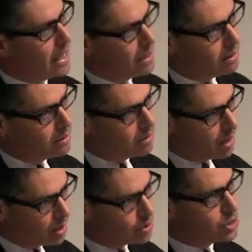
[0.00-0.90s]
And
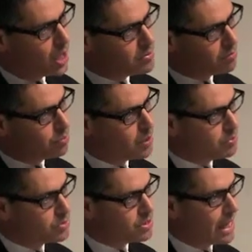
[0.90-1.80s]
other types of
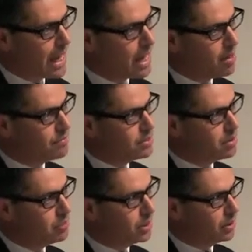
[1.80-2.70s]
drippers have
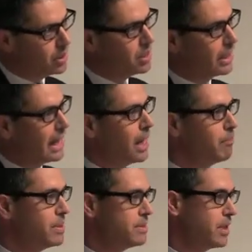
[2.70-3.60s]
the ability to
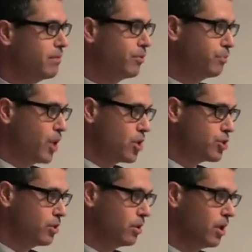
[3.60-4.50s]
compensate for
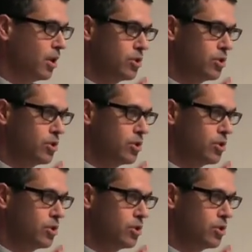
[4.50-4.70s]
pressure.